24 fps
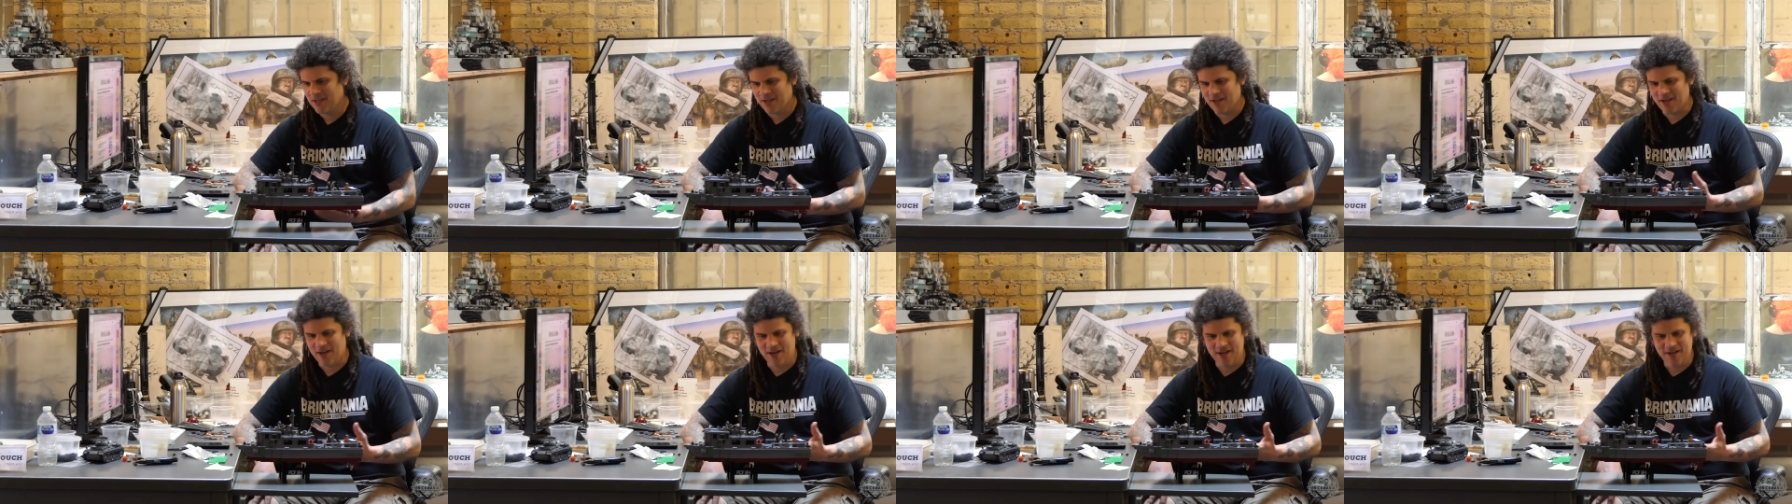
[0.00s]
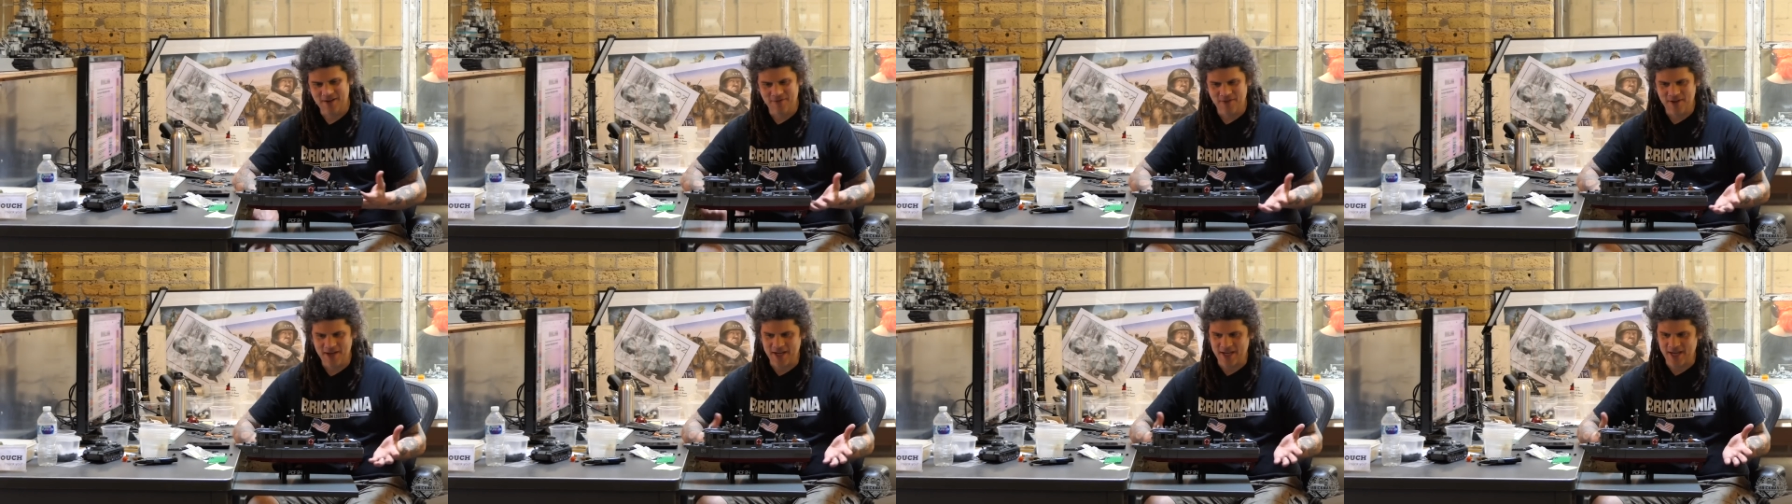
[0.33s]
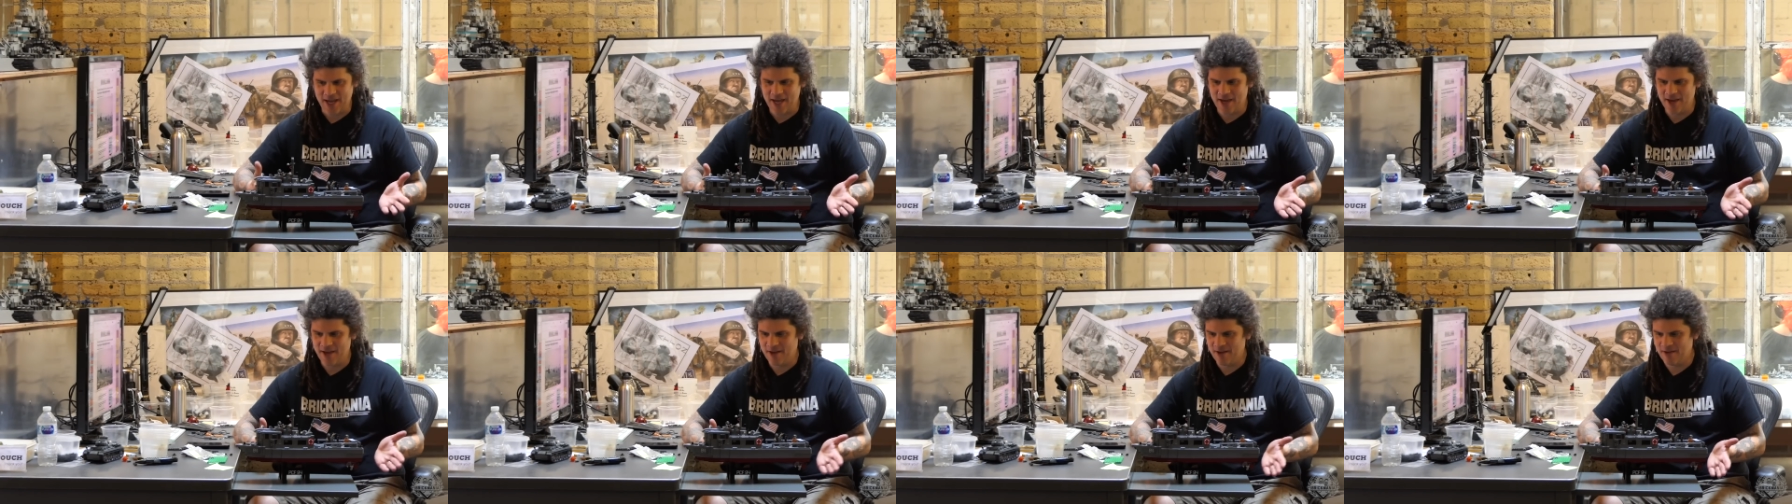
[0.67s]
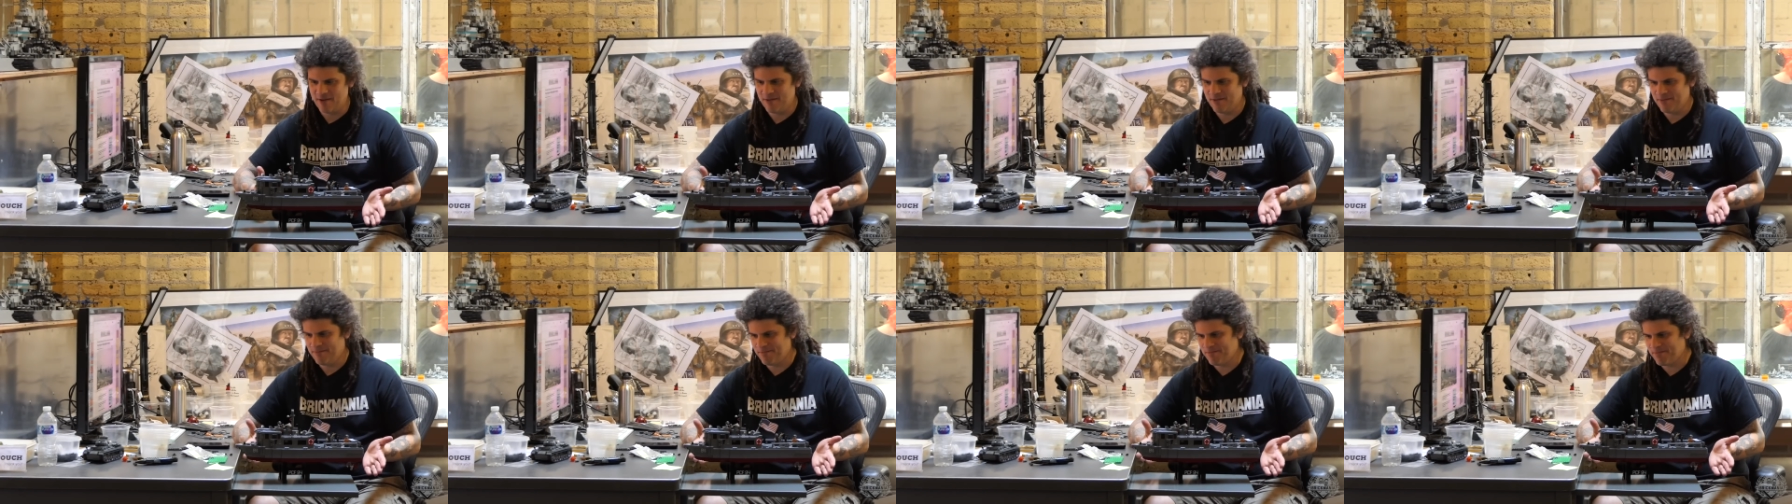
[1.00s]
kind of like
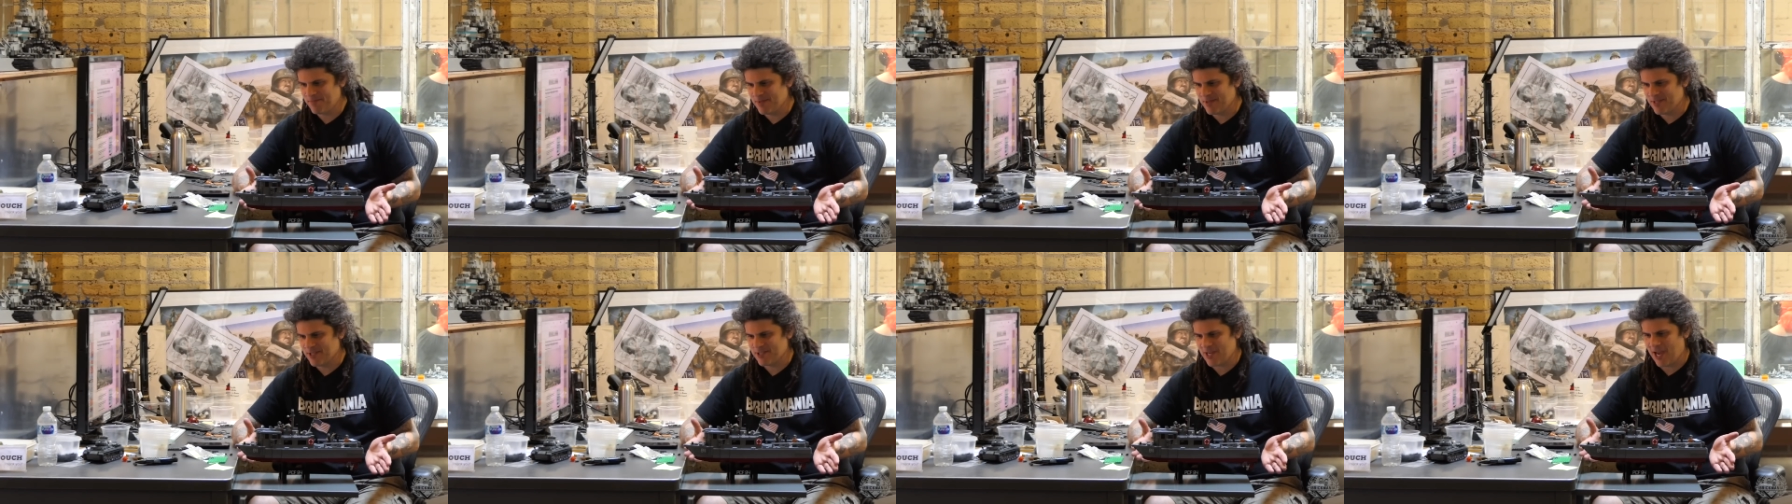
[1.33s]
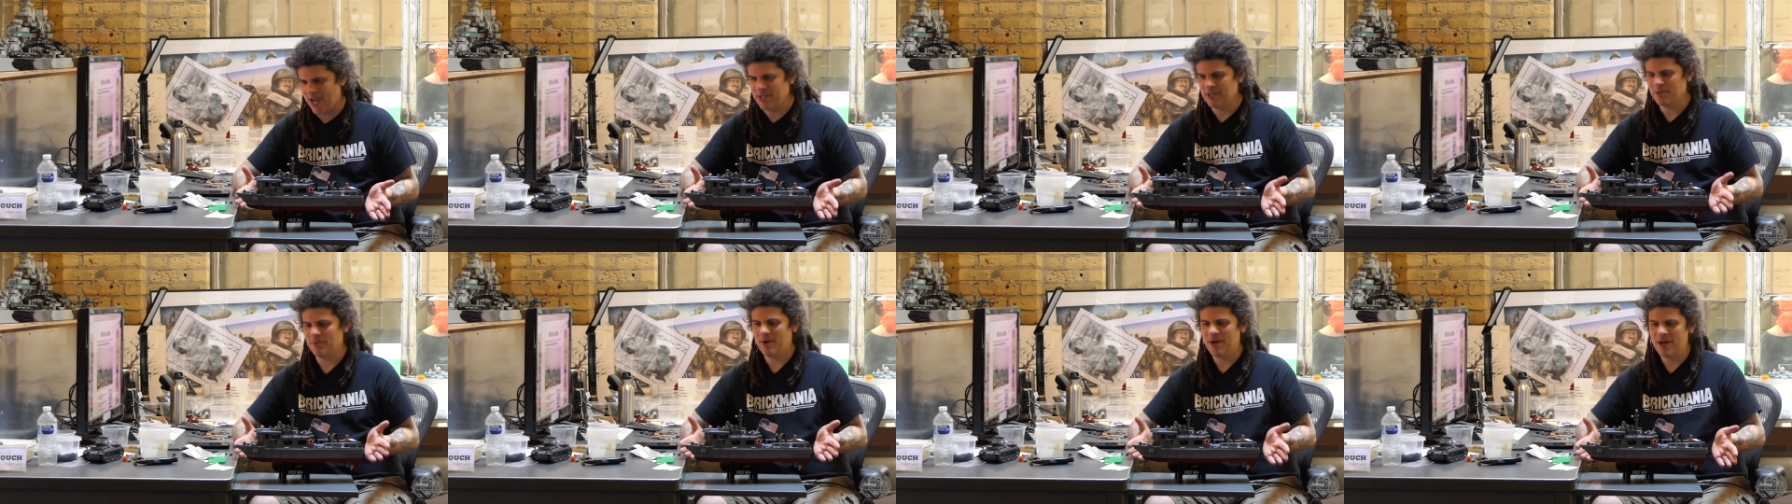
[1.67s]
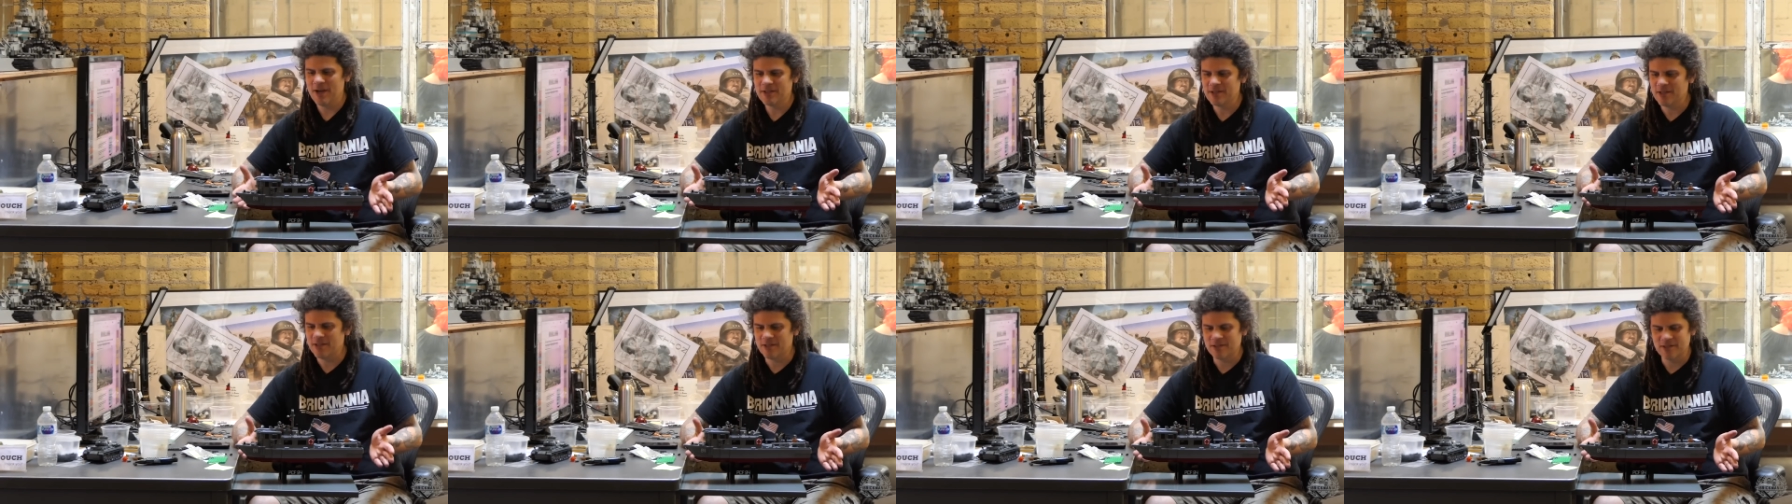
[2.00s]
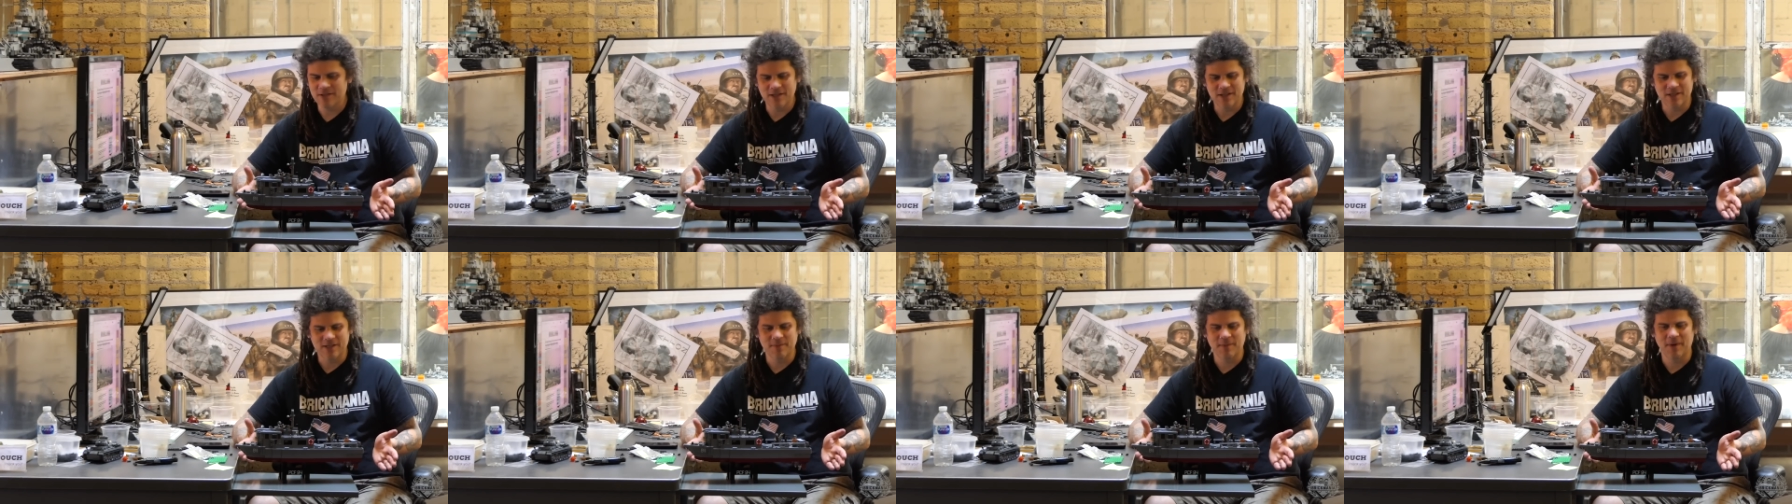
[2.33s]
a size wise,
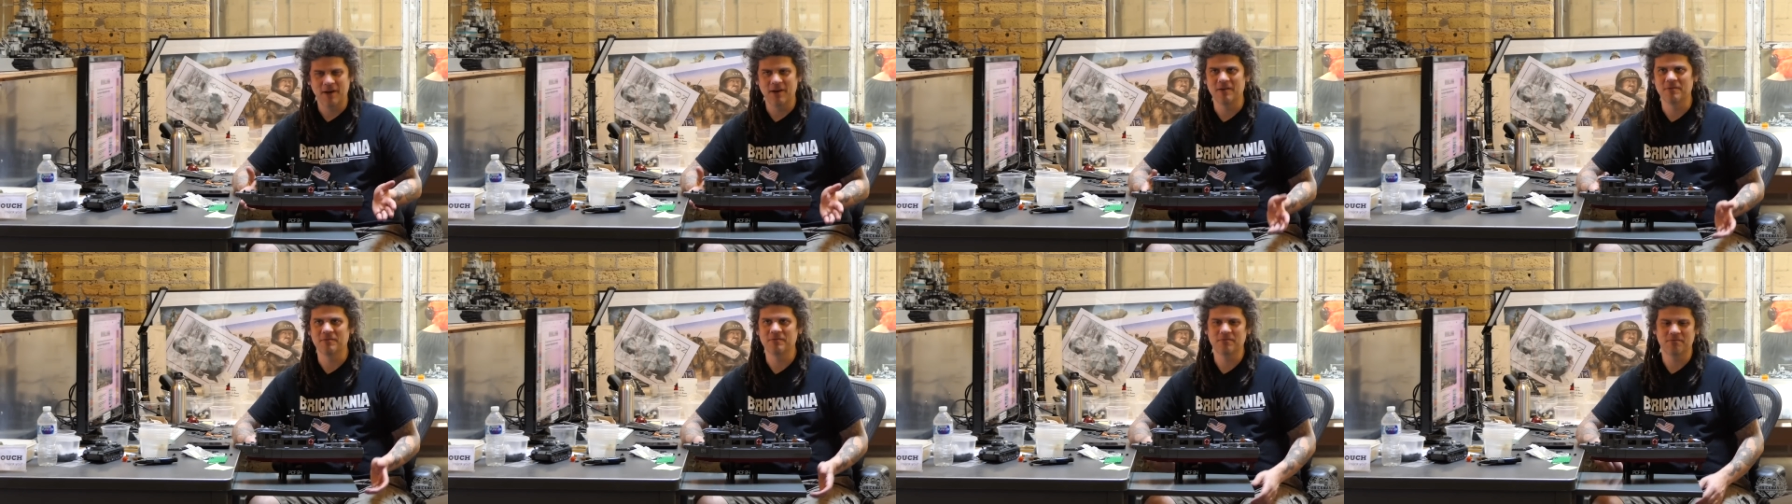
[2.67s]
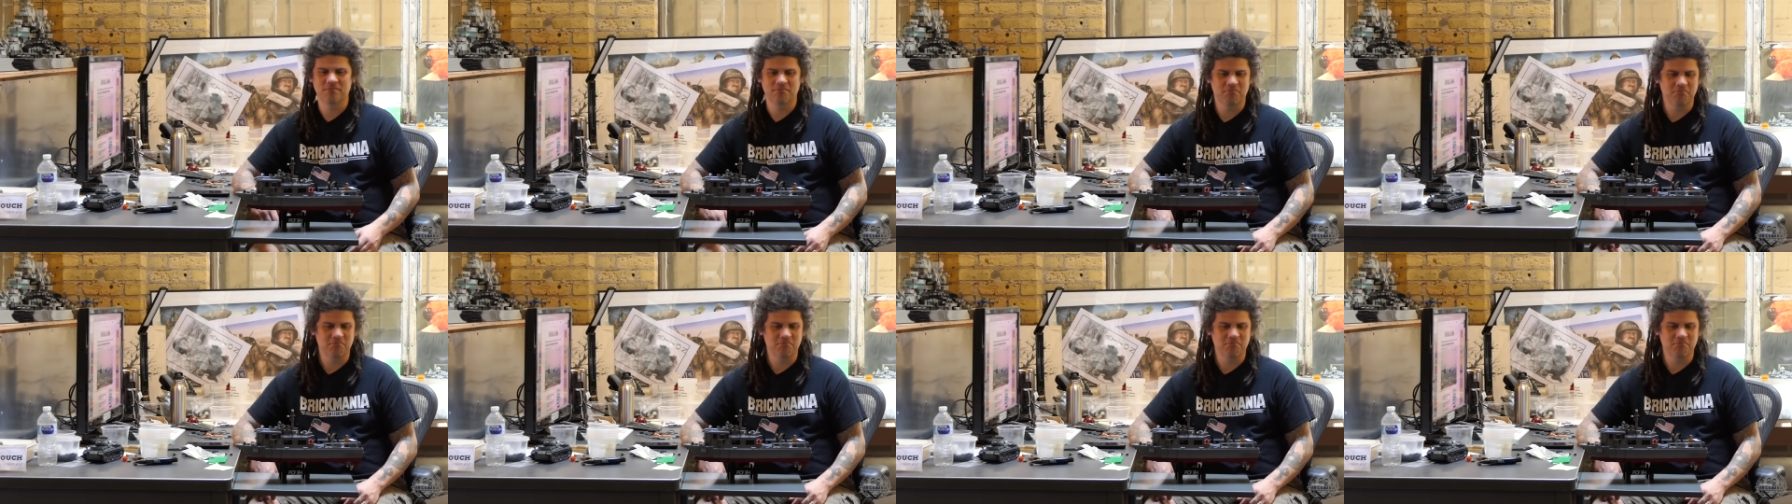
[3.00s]
it's it's about